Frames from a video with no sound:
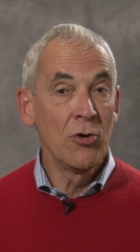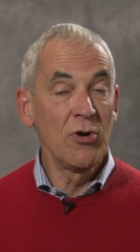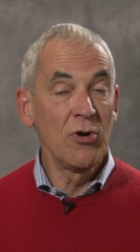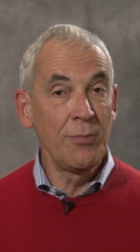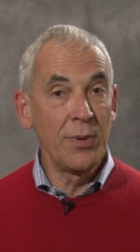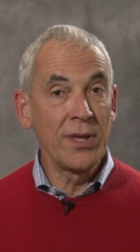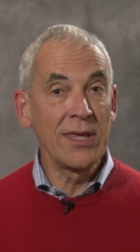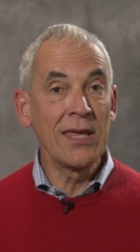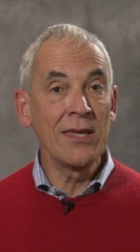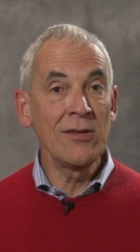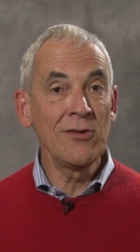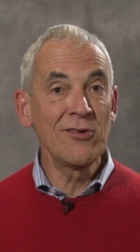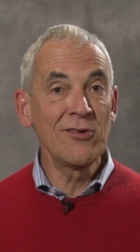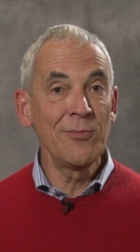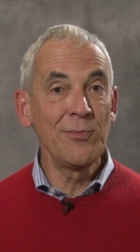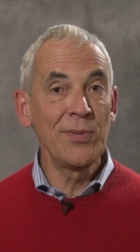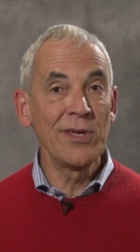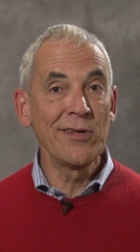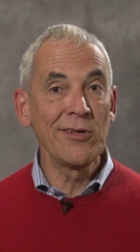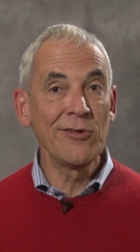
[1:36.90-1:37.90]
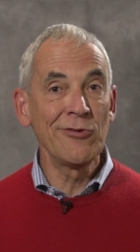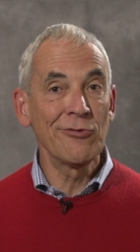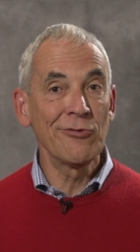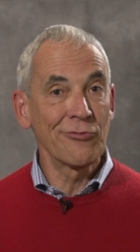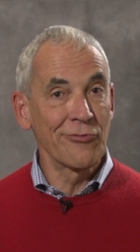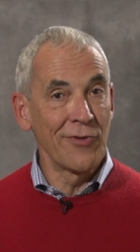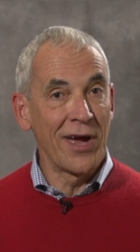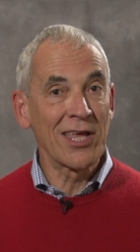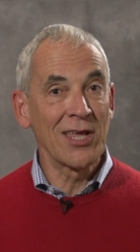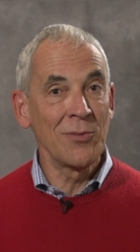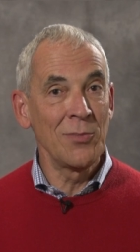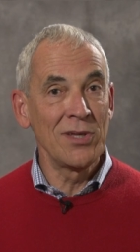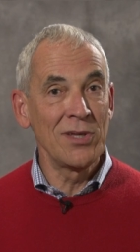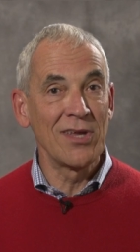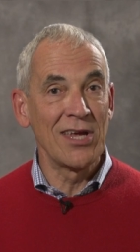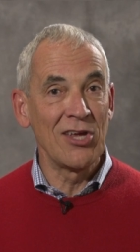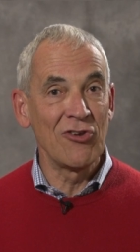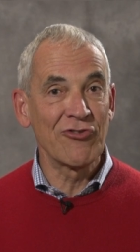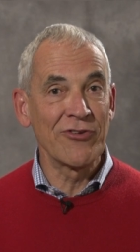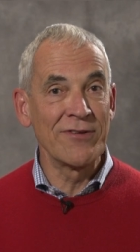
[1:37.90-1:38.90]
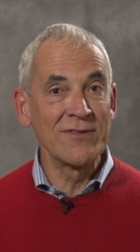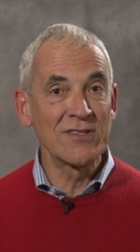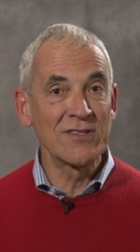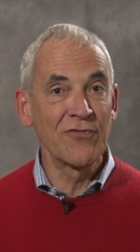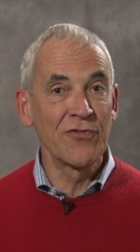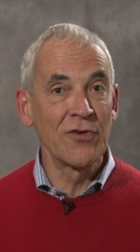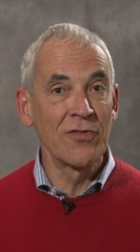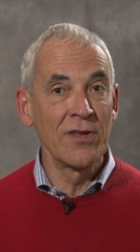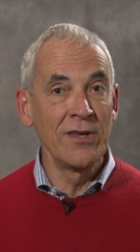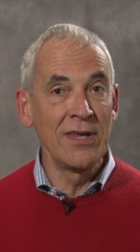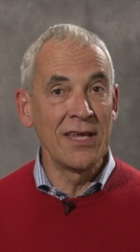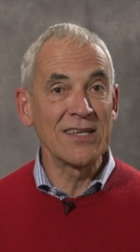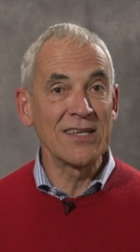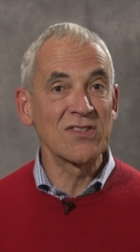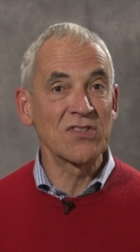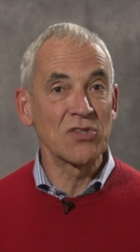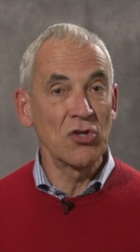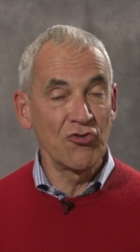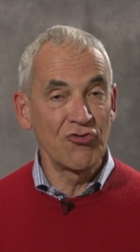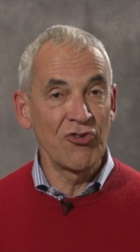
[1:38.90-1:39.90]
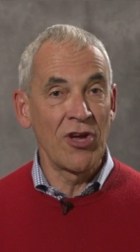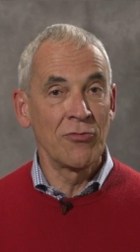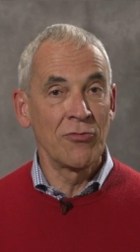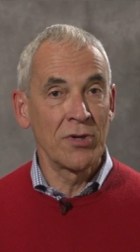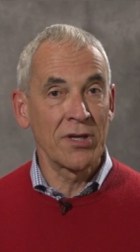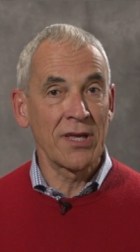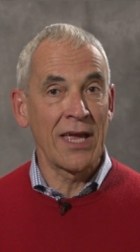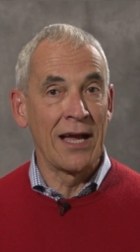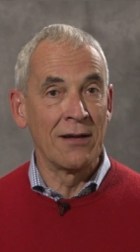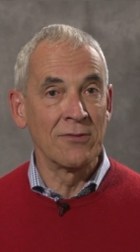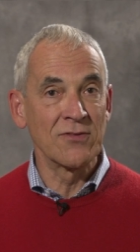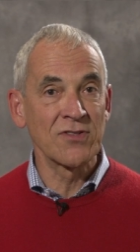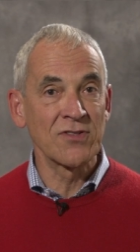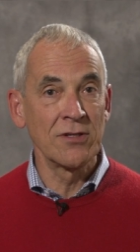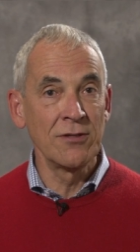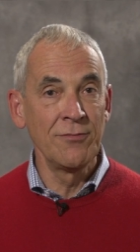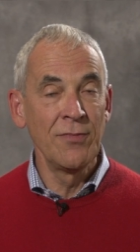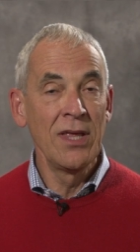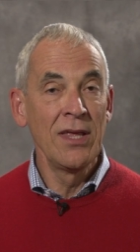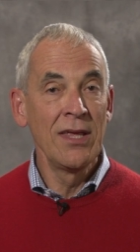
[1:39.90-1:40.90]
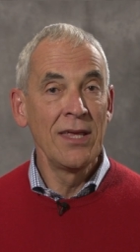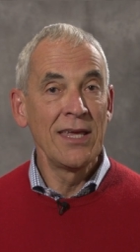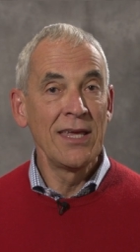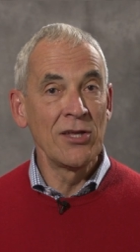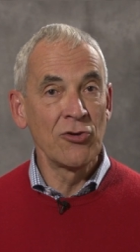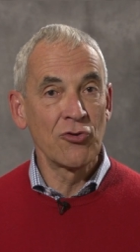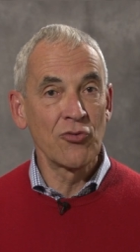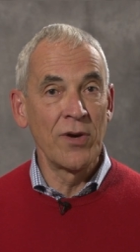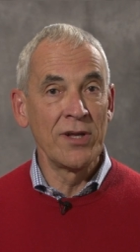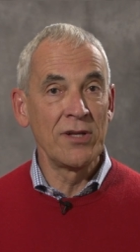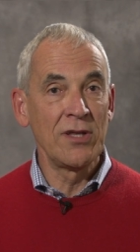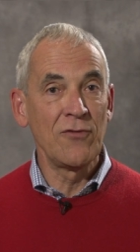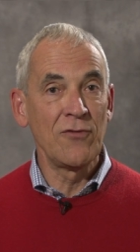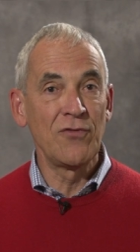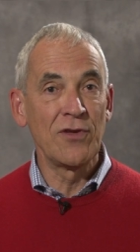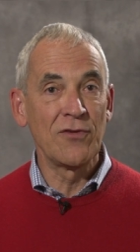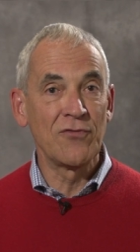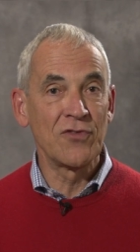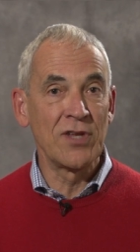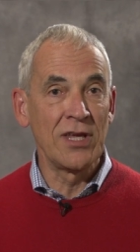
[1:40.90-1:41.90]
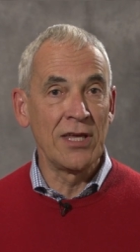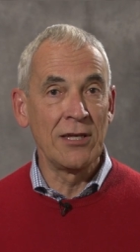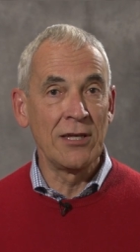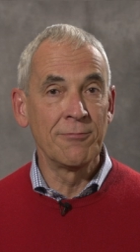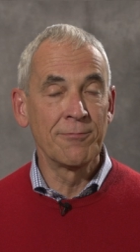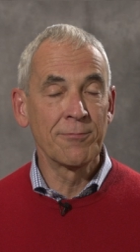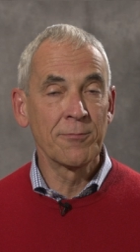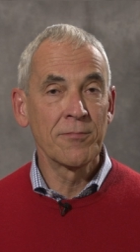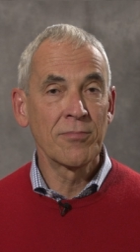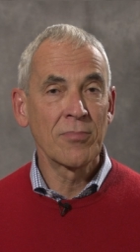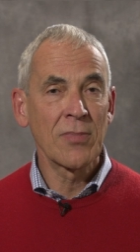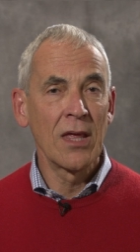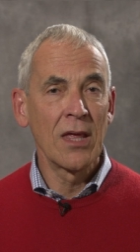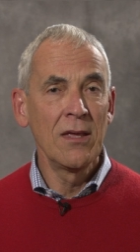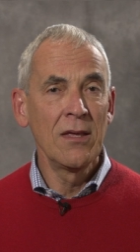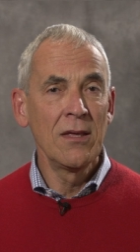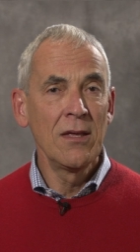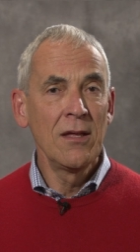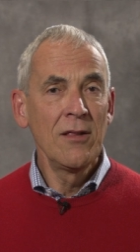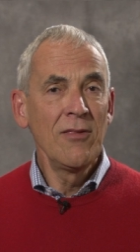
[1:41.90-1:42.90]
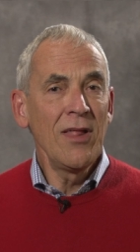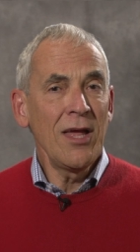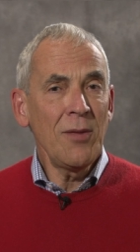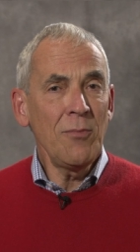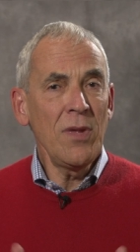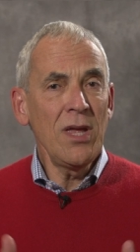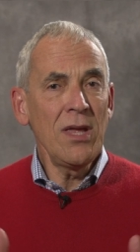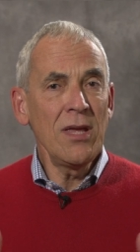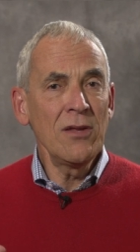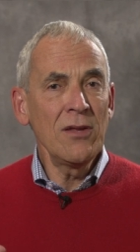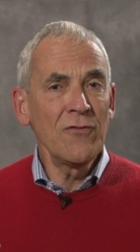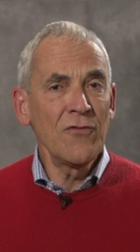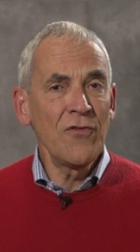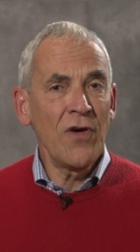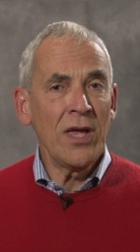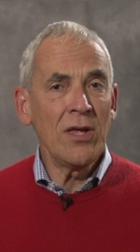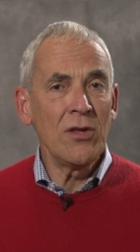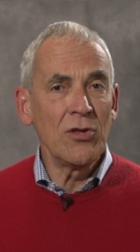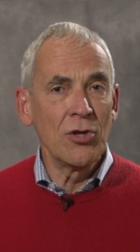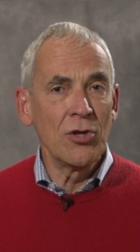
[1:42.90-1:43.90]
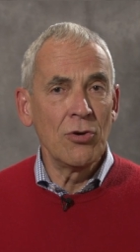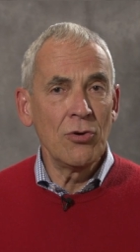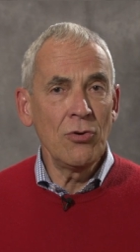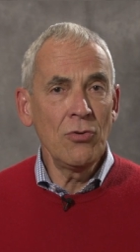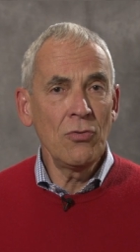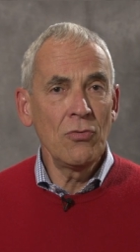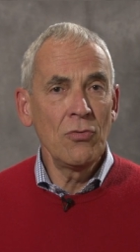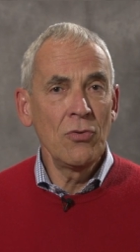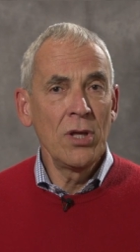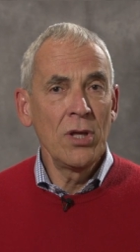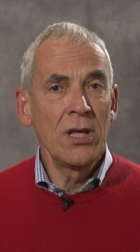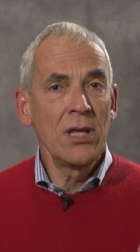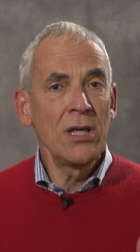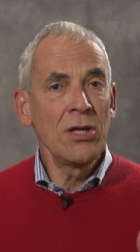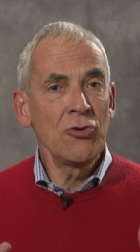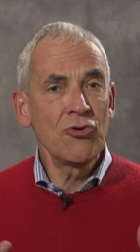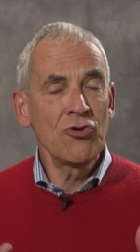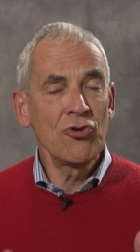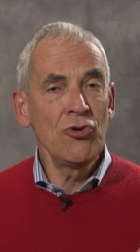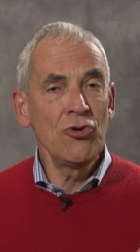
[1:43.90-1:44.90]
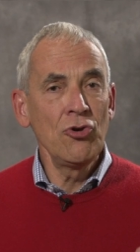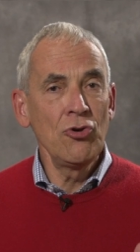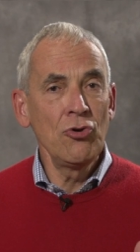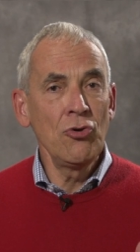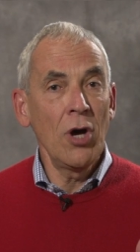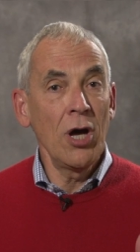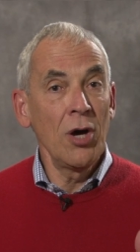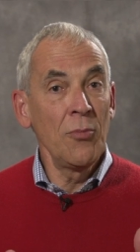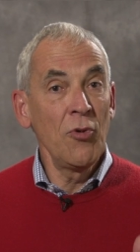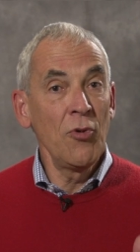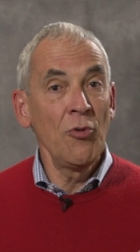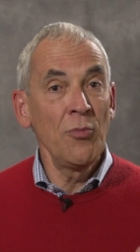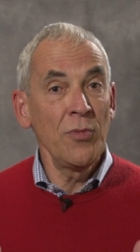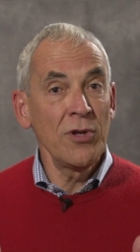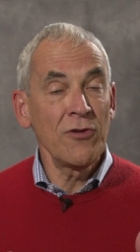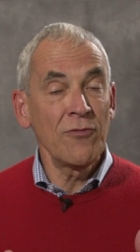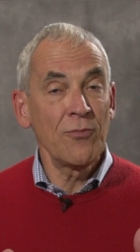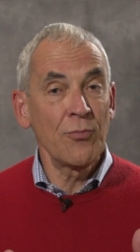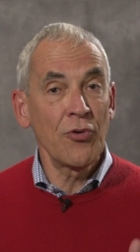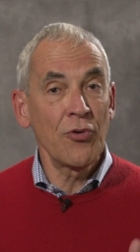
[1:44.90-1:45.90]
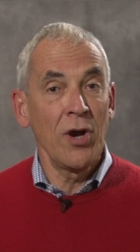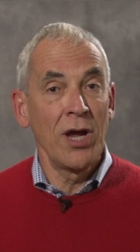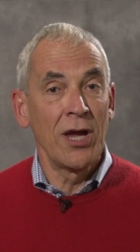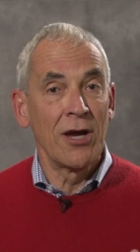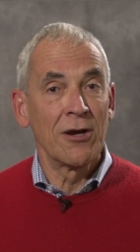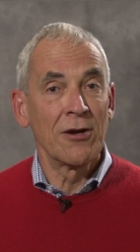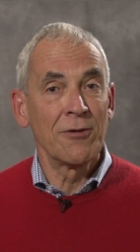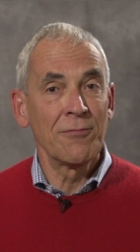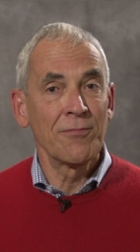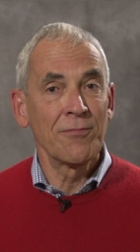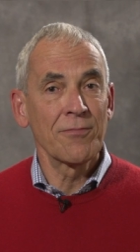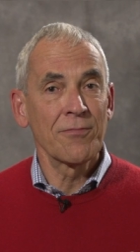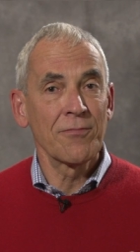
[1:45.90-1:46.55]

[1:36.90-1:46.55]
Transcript: we begin to build recommendations for the next General Council in 2015. Let me invite you into a moment of prayer.